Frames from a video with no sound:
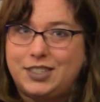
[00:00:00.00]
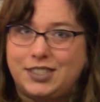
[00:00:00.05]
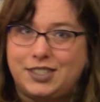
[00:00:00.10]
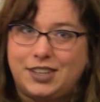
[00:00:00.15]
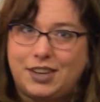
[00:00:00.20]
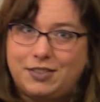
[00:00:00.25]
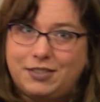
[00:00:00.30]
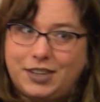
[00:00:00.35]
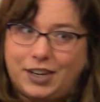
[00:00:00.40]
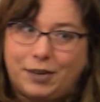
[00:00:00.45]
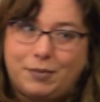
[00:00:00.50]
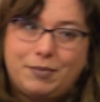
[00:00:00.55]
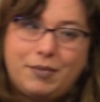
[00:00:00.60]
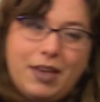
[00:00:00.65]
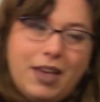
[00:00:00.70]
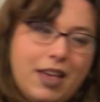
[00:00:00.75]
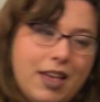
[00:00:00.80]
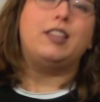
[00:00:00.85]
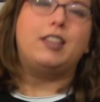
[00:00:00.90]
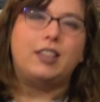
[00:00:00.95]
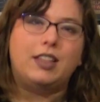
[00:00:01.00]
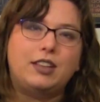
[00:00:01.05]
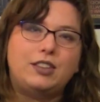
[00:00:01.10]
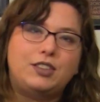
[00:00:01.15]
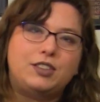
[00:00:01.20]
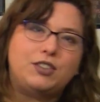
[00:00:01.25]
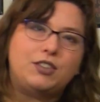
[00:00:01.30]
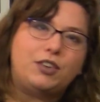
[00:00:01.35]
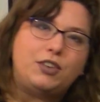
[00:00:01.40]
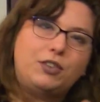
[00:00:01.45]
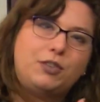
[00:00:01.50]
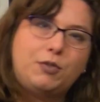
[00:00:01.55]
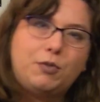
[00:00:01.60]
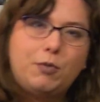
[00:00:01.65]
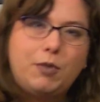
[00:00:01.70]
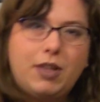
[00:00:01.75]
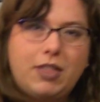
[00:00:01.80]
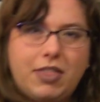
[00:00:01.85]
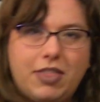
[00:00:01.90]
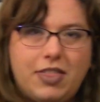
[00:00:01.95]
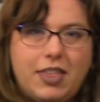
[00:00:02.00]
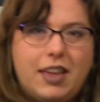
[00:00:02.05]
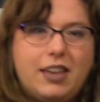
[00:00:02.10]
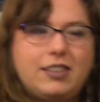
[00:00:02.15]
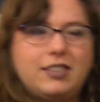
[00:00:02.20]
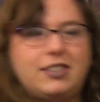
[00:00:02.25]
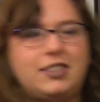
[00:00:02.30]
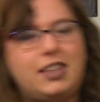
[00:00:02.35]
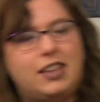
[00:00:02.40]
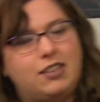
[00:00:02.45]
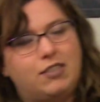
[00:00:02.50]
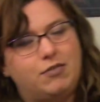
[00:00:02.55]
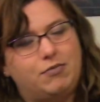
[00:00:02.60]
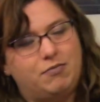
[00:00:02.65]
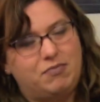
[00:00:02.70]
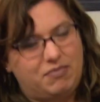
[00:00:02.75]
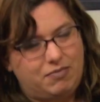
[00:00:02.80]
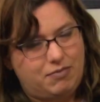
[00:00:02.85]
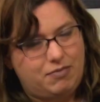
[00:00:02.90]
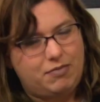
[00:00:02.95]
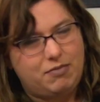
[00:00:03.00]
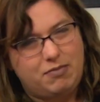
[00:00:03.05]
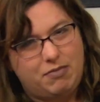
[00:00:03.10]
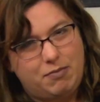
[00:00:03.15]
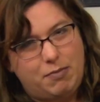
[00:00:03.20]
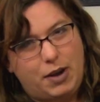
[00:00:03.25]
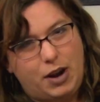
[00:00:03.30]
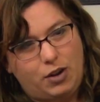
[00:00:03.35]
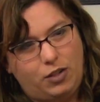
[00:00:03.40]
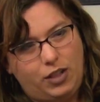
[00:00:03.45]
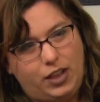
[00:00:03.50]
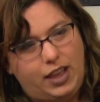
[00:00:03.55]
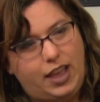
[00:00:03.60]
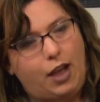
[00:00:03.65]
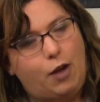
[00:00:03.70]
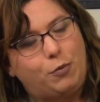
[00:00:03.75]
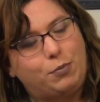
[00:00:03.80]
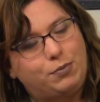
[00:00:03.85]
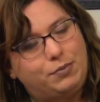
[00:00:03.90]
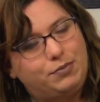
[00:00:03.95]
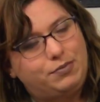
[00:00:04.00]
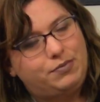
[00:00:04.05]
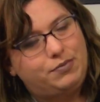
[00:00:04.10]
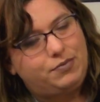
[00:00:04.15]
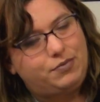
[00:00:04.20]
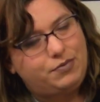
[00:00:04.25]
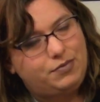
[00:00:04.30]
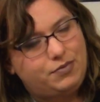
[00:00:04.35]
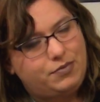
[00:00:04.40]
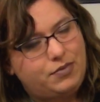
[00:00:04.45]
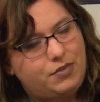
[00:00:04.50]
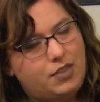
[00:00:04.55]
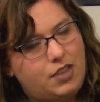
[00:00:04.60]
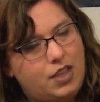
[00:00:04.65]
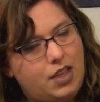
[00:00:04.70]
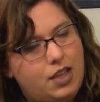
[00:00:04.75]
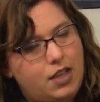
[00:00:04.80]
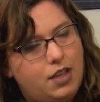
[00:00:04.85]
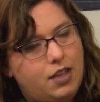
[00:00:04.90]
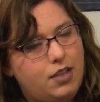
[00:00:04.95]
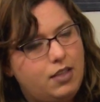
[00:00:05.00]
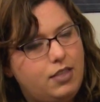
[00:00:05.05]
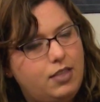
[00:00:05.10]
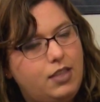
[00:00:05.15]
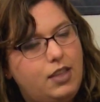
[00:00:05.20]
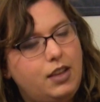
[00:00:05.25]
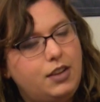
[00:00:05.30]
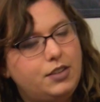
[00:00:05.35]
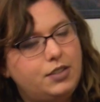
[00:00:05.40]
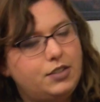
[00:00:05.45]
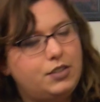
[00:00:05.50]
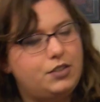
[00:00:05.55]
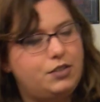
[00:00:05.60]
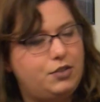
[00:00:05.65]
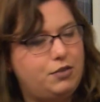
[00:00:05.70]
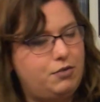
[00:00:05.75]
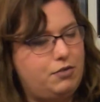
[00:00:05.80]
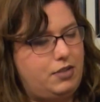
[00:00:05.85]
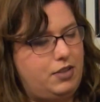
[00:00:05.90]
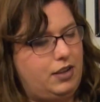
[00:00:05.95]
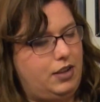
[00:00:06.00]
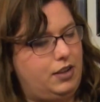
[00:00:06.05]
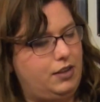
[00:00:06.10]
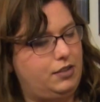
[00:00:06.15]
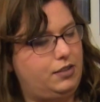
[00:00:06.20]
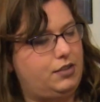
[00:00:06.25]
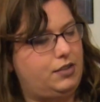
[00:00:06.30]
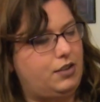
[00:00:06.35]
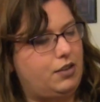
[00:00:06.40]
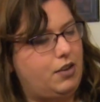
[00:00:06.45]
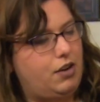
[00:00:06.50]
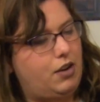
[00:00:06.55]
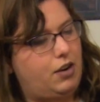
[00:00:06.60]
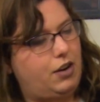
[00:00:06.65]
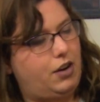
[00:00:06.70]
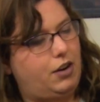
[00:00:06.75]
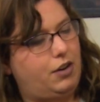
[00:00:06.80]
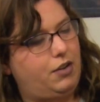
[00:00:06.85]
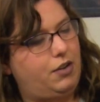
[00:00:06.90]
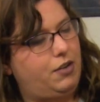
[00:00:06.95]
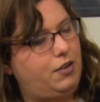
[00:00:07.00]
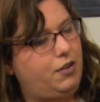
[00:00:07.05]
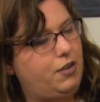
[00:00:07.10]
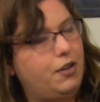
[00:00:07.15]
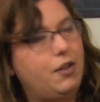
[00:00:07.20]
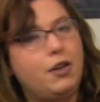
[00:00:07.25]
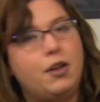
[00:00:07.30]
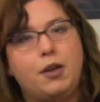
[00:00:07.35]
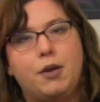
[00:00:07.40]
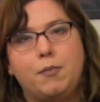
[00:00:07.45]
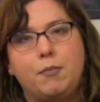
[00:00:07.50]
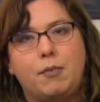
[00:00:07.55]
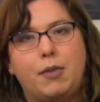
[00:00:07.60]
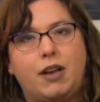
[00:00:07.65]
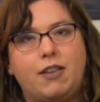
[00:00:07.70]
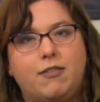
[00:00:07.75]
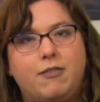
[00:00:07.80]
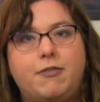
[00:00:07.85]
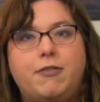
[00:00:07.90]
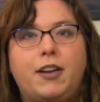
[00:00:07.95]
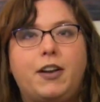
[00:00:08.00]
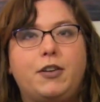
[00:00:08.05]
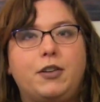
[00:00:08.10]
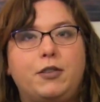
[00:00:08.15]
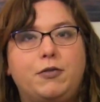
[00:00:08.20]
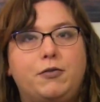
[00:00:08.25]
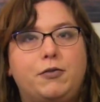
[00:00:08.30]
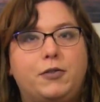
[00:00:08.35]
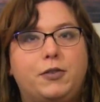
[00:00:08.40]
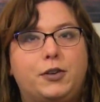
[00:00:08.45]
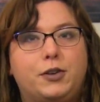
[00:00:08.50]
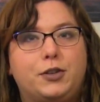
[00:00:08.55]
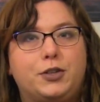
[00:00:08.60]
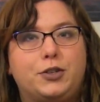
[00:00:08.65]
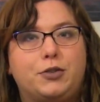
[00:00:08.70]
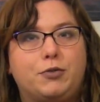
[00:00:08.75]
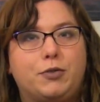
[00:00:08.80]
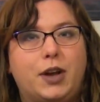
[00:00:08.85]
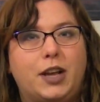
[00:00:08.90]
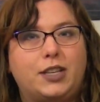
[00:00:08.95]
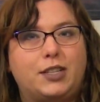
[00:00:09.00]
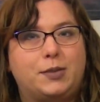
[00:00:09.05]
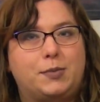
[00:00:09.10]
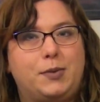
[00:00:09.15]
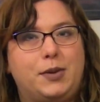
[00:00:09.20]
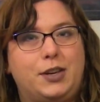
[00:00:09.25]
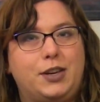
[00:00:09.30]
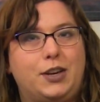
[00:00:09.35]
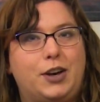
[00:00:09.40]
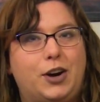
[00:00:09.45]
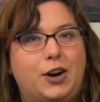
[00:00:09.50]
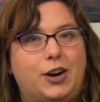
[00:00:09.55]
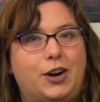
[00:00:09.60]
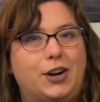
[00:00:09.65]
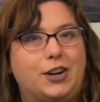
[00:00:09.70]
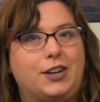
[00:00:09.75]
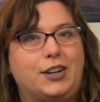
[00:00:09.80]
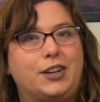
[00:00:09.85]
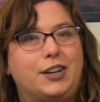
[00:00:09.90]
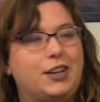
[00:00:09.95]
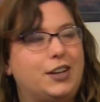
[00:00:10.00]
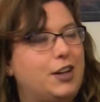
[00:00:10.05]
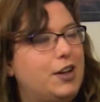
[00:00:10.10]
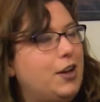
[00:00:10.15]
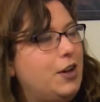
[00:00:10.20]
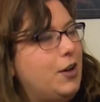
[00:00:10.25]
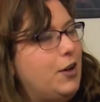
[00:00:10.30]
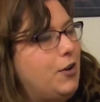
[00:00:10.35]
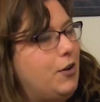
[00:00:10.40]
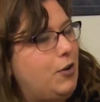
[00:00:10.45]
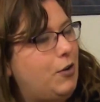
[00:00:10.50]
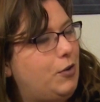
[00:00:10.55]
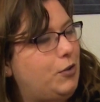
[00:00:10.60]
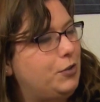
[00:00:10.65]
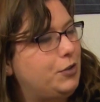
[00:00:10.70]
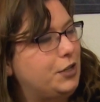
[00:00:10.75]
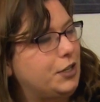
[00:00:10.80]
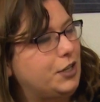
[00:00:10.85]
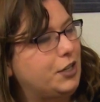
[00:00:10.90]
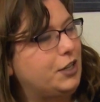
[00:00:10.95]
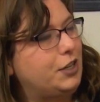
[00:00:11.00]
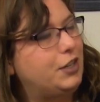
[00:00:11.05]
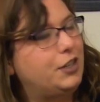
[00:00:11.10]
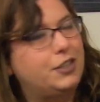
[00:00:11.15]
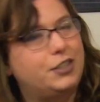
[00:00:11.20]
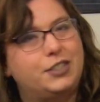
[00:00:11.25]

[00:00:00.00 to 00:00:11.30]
stuff here. Let's start with things that barely count. These two things are my very first recipe card holder